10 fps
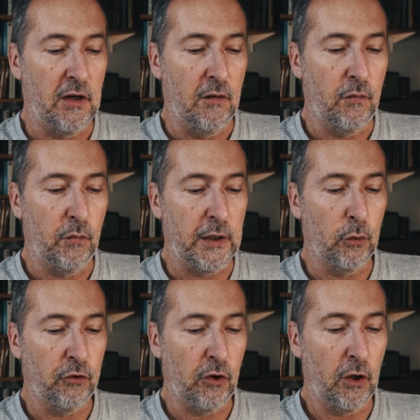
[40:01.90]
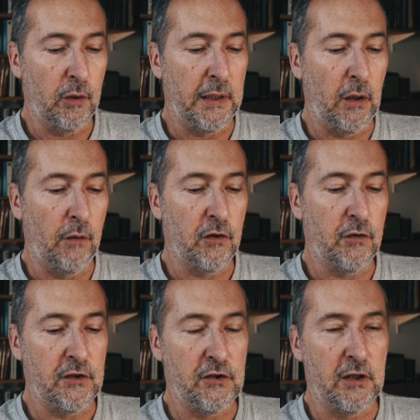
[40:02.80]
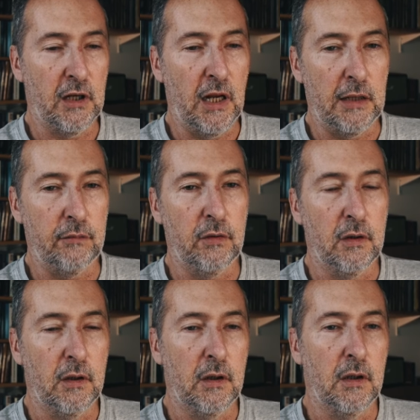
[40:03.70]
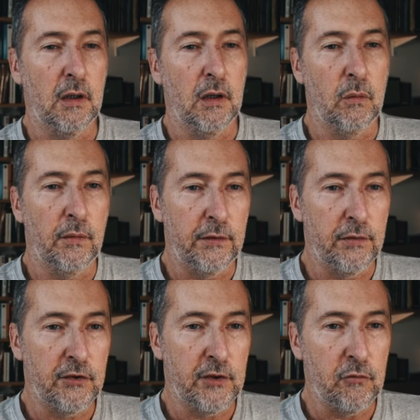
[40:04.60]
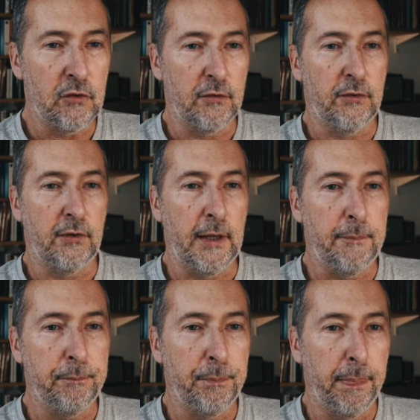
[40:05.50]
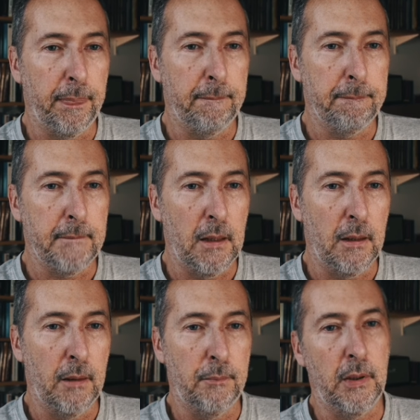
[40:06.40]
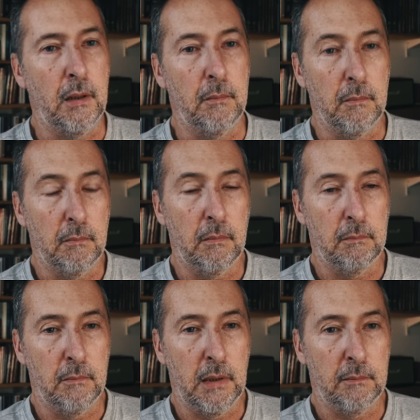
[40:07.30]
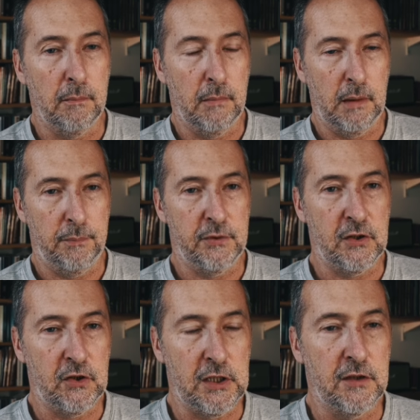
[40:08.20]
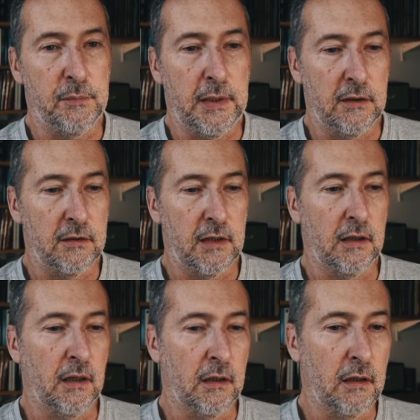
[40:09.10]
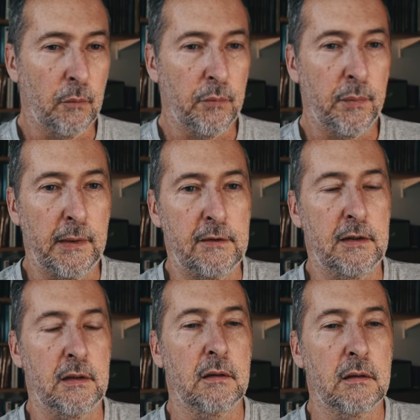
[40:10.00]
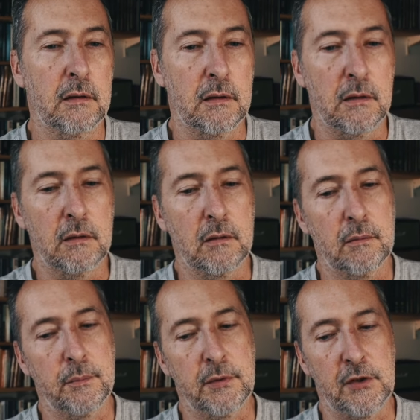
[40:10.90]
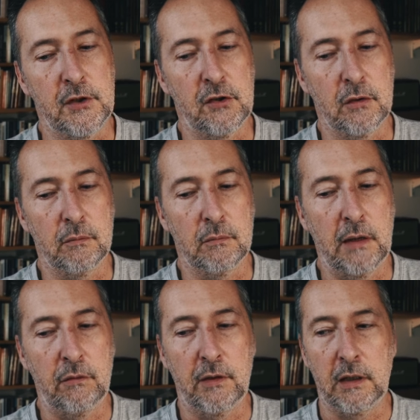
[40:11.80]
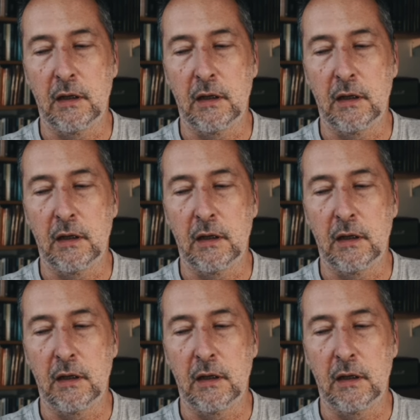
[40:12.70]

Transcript: for the autonomy of a Christian life. Well, there's some truth to that. But my position has been to take an uncompromising position on everything.